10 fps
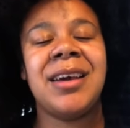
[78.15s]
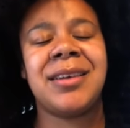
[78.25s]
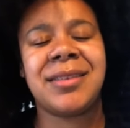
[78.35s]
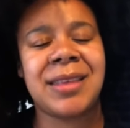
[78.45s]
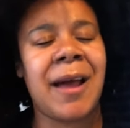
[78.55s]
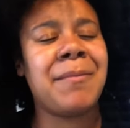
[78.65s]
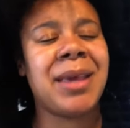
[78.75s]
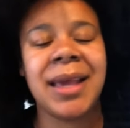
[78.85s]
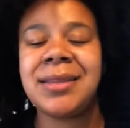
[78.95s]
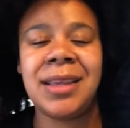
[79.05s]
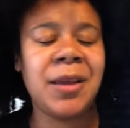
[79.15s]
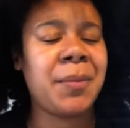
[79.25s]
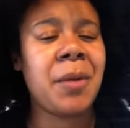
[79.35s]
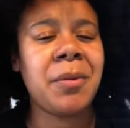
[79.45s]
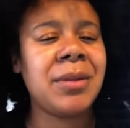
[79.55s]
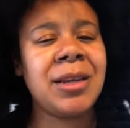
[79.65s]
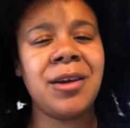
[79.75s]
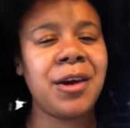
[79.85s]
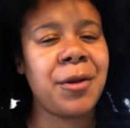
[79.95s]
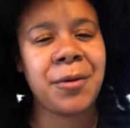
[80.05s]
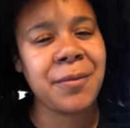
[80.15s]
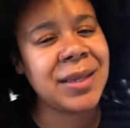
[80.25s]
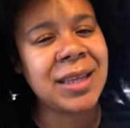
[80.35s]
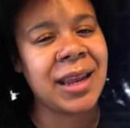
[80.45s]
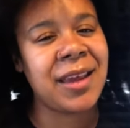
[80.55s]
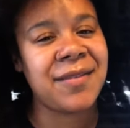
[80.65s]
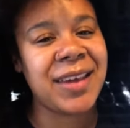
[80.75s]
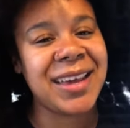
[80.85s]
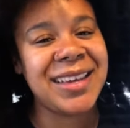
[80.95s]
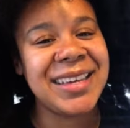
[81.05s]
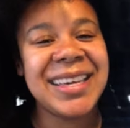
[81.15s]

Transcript: because I'm guessing you're probably not going to want to miss any of it.